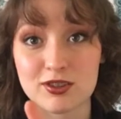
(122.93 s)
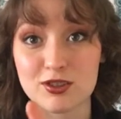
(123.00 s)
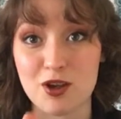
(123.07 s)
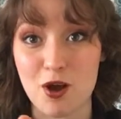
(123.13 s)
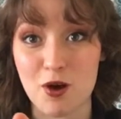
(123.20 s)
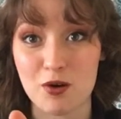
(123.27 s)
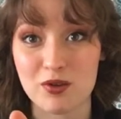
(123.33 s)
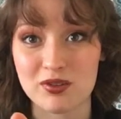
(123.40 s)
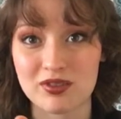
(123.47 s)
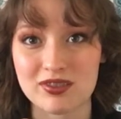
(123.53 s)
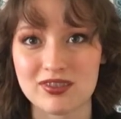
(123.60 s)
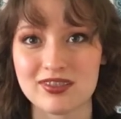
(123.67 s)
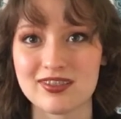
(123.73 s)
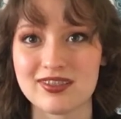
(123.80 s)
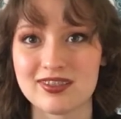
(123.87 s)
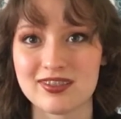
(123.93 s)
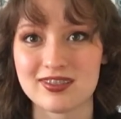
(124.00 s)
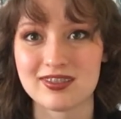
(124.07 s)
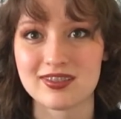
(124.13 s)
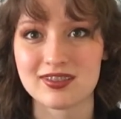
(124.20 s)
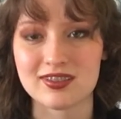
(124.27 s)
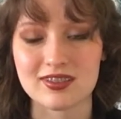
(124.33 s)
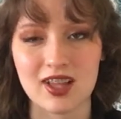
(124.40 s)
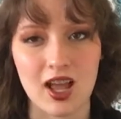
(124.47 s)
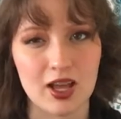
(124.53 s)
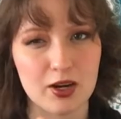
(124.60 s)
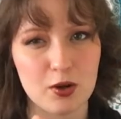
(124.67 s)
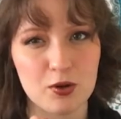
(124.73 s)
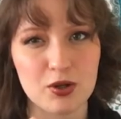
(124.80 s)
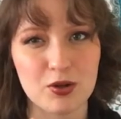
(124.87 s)
Don't. I
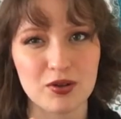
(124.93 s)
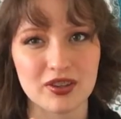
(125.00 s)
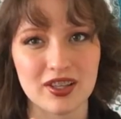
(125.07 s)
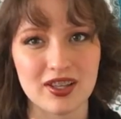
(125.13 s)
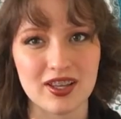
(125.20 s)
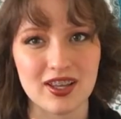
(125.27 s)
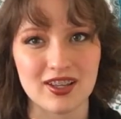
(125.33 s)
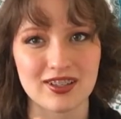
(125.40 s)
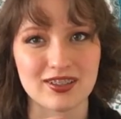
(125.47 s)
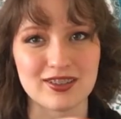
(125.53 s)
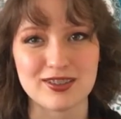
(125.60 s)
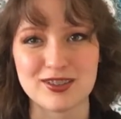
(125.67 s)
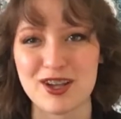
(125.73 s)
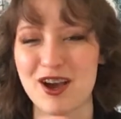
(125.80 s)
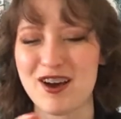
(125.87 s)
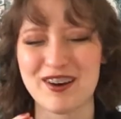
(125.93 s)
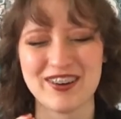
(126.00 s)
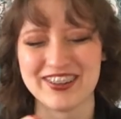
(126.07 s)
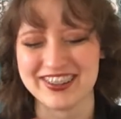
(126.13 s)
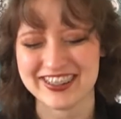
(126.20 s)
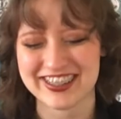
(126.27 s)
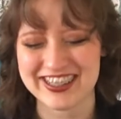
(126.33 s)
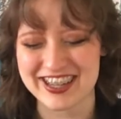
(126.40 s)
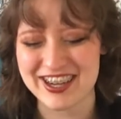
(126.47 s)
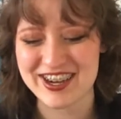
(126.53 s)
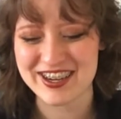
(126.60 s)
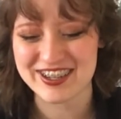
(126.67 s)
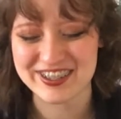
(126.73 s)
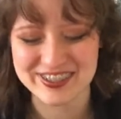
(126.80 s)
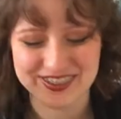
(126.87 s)
know what you were thinking. Don't.
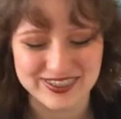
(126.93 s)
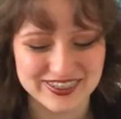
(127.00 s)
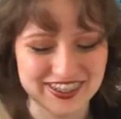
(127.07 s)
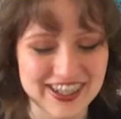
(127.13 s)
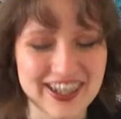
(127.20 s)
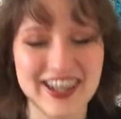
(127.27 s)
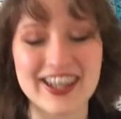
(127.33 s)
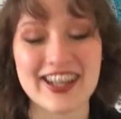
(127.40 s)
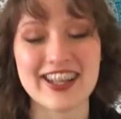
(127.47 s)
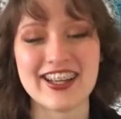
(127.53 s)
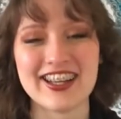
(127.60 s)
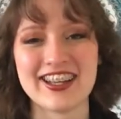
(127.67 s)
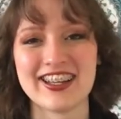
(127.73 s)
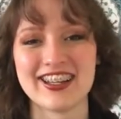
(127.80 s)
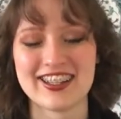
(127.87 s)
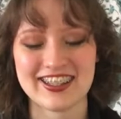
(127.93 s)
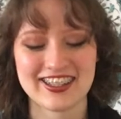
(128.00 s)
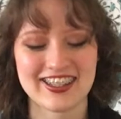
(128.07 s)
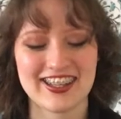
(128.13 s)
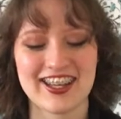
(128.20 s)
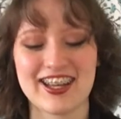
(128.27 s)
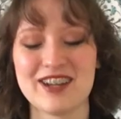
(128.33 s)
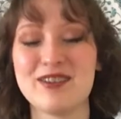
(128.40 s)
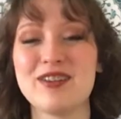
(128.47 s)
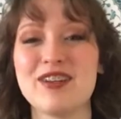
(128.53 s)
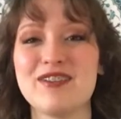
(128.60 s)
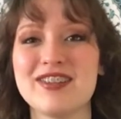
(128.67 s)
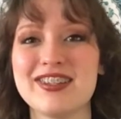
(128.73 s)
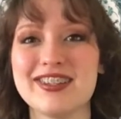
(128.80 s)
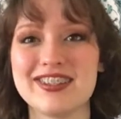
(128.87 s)
No! I don't
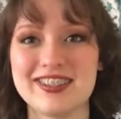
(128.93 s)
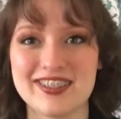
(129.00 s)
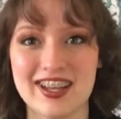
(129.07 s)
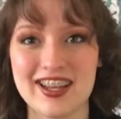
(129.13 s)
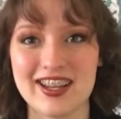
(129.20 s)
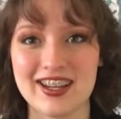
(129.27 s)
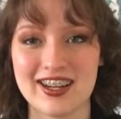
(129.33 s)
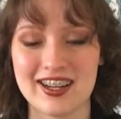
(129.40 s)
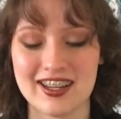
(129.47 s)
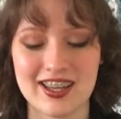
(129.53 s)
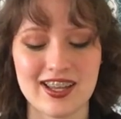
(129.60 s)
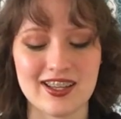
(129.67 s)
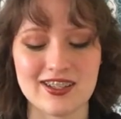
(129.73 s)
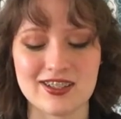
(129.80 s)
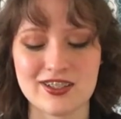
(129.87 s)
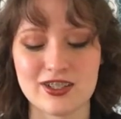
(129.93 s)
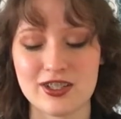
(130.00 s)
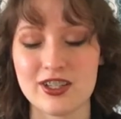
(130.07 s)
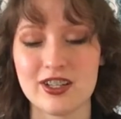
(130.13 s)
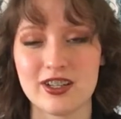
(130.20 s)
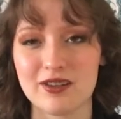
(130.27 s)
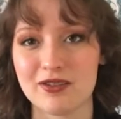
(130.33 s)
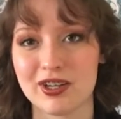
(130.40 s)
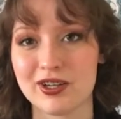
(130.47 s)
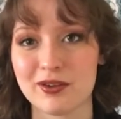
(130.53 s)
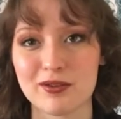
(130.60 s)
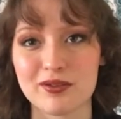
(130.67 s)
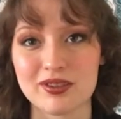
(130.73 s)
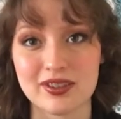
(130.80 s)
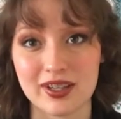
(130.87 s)
even date. I can't cheat if I
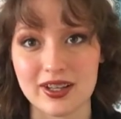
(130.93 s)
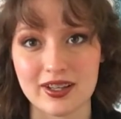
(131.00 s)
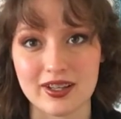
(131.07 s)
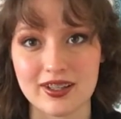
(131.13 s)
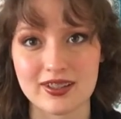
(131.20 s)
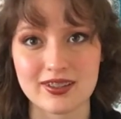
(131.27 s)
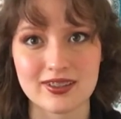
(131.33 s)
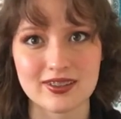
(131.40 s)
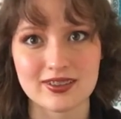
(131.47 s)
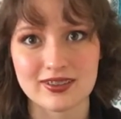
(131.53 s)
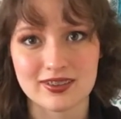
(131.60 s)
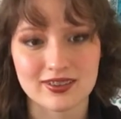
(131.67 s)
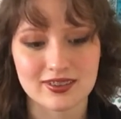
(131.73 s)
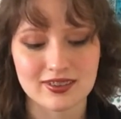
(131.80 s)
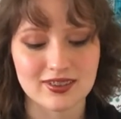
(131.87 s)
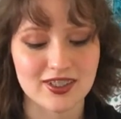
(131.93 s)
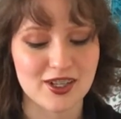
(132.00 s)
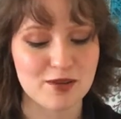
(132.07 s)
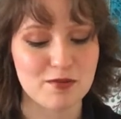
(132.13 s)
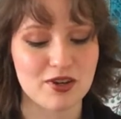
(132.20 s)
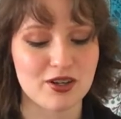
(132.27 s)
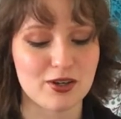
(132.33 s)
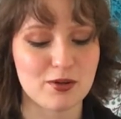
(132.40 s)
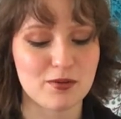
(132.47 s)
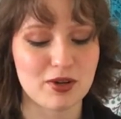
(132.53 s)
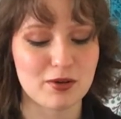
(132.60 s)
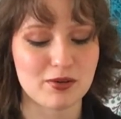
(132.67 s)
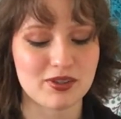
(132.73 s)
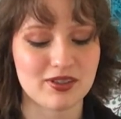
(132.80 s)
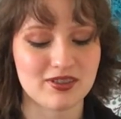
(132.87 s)
don't date. Come on,
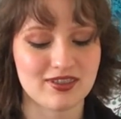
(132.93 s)
Obama.